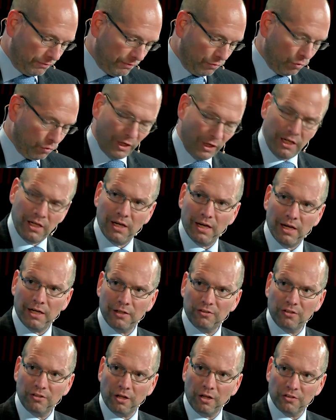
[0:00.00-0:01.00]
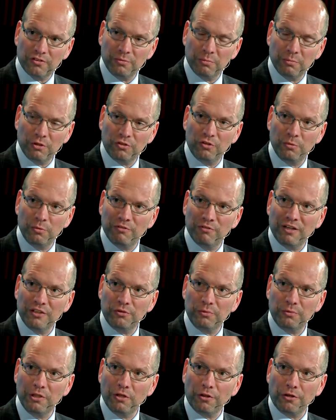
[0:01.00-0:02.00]
we, as the Luxembourg
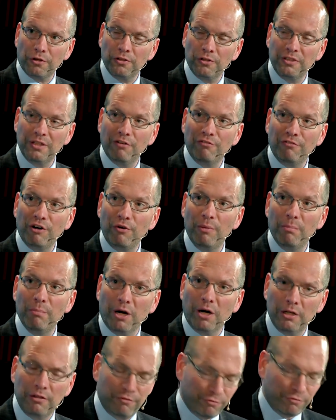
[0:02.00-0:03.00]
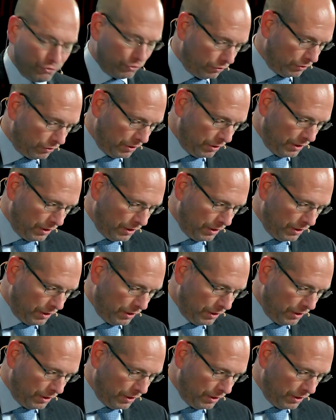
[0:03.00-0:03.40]
Supervisory Authority, are very mindful